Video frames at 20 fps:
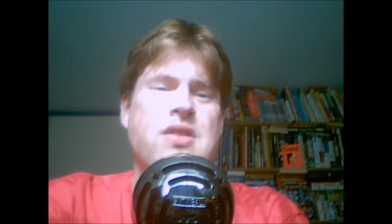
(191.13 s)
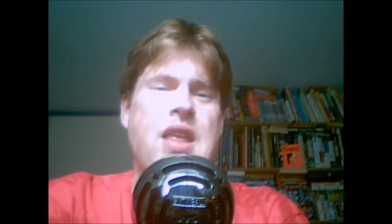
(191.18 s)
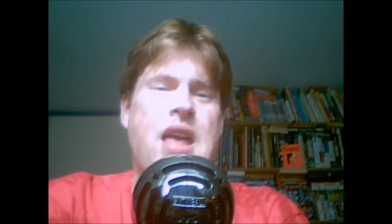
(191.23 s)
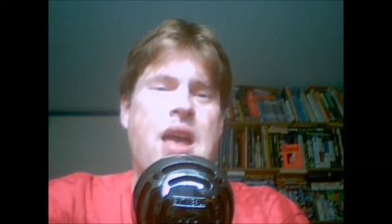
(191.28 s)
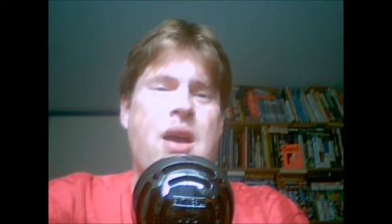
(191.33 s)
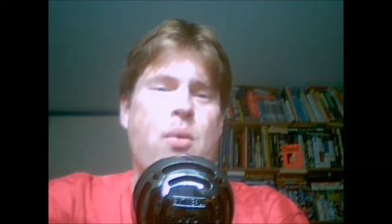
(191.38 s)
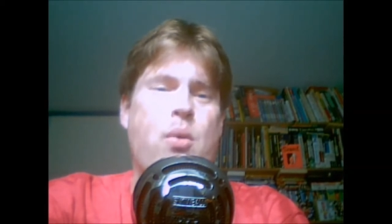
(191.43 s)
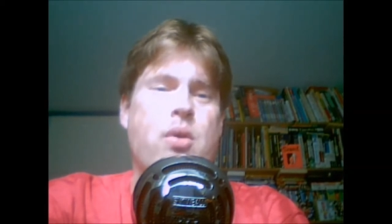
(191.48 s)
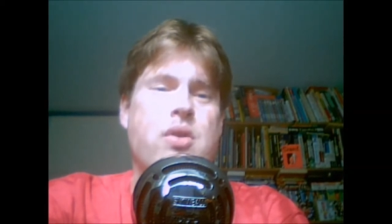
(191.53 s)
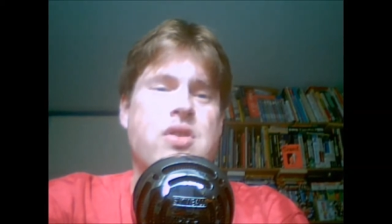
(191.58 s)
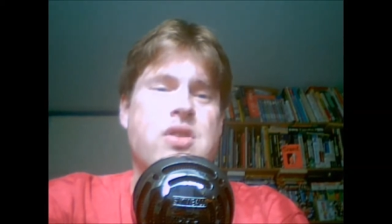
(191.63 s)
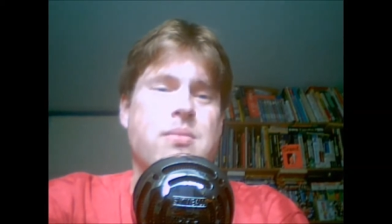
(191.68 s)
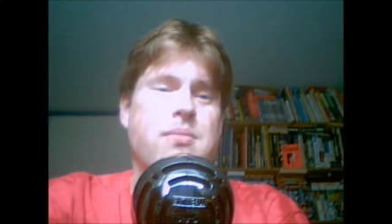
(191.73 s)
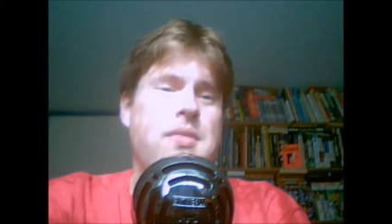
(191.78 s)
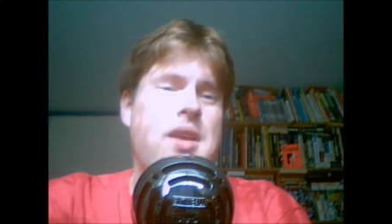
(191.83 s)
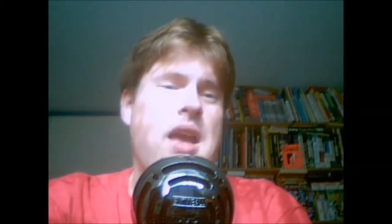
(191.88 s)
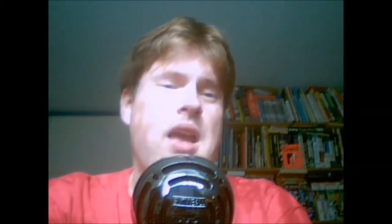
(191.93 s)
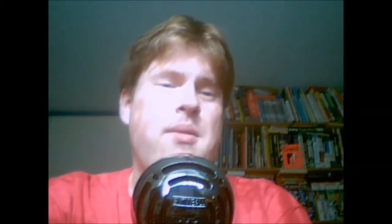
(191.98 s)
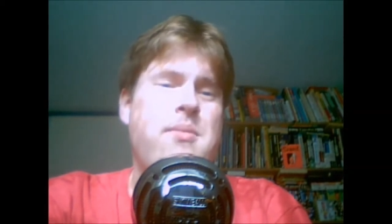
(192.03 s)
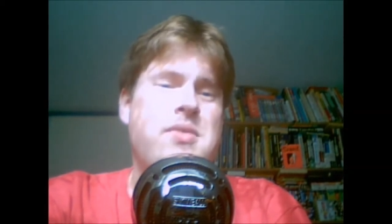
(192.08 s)
there was some
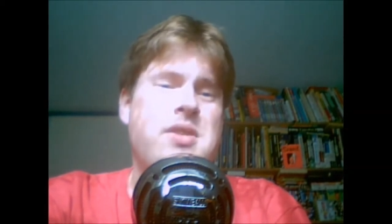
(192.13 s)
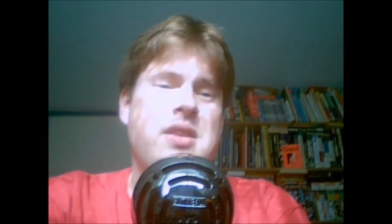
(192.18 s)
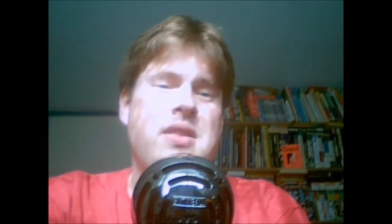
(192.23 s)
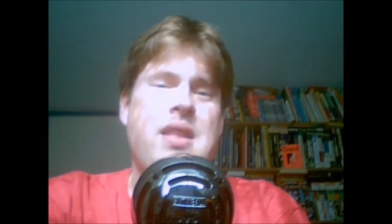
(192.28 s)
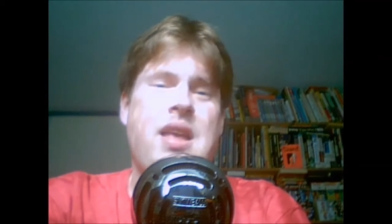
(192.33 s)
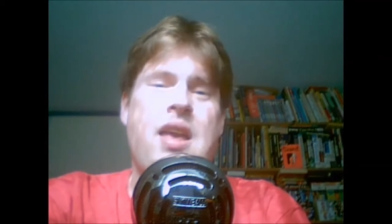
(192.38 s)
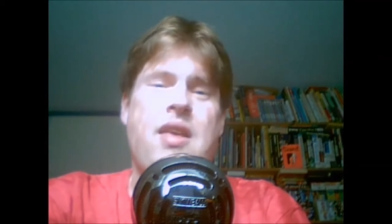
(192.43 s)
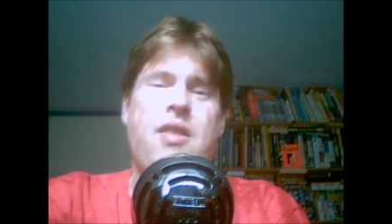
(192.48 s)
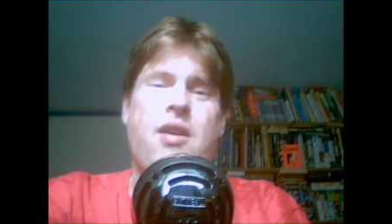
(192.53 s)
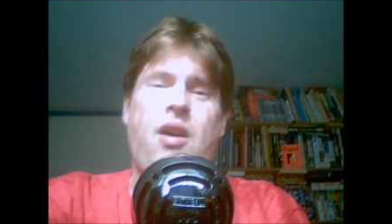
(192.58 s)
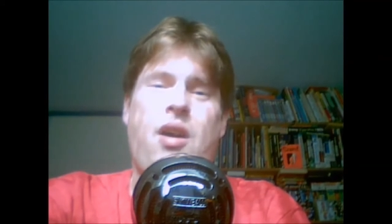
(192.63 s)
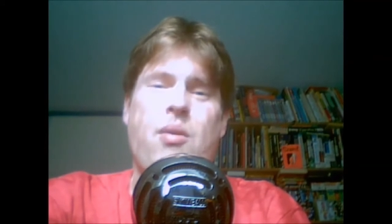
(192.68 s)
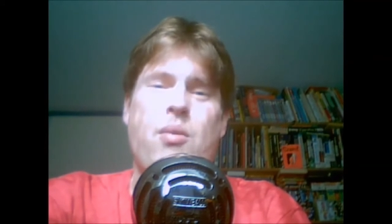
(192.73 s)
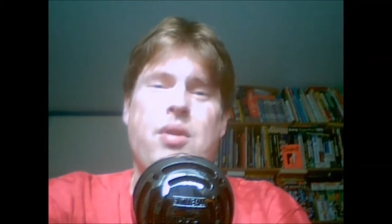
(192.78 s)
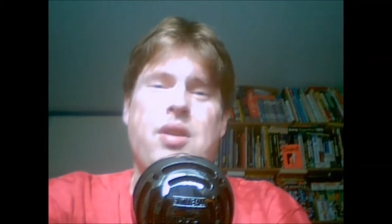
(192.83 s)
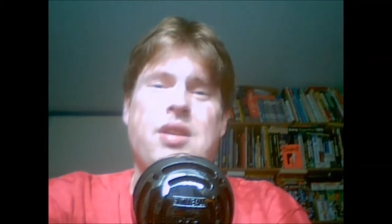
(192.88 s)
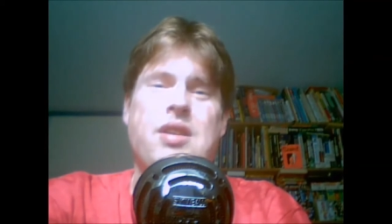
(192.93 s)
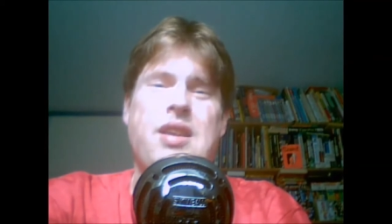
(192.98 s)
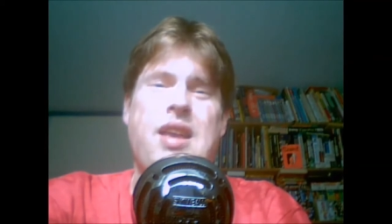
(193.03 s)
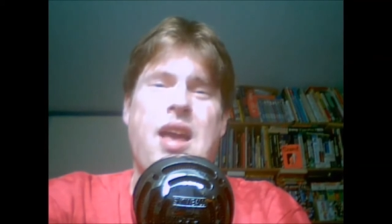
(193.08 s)
games in there that I
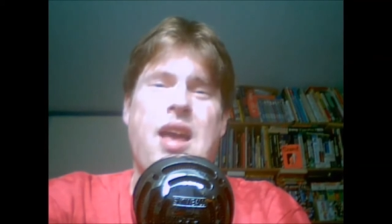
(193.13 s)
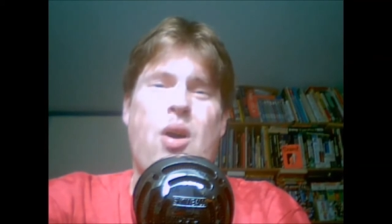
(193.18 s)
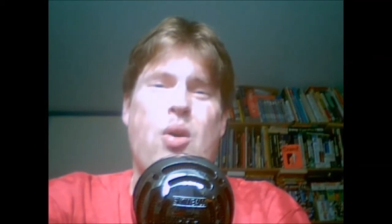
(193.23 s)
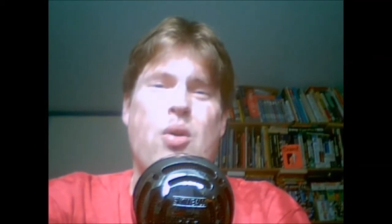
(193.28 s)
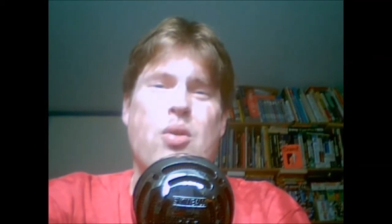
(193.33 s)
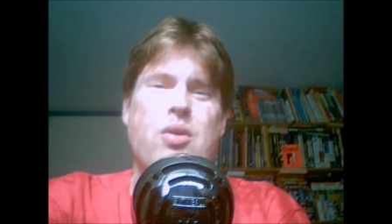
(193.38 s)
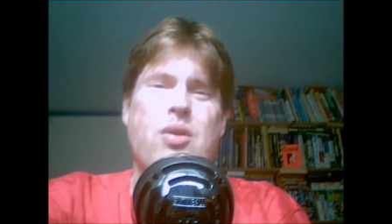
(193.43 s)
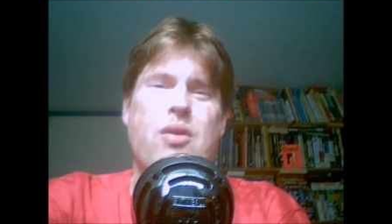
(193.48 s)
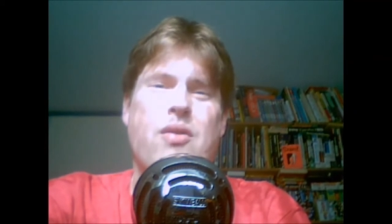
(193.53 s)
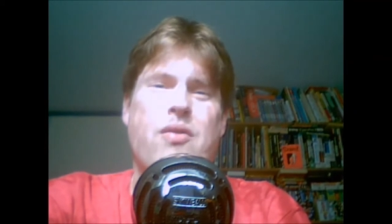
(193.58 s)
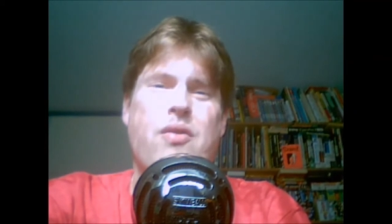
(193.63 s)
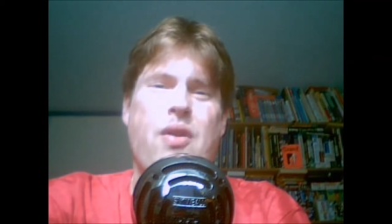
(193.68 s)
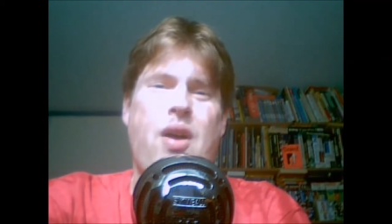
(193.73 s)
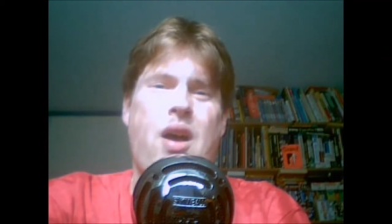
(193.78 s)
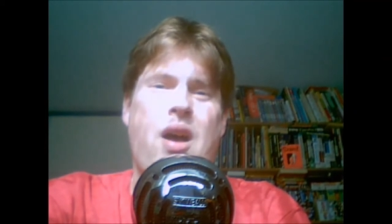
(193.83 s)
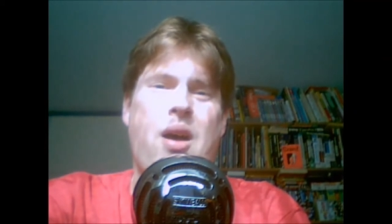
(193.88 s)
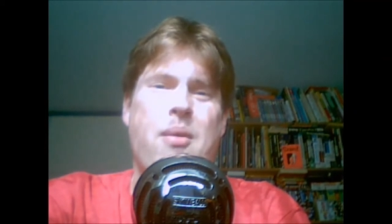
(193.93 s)
wanted to get hold of,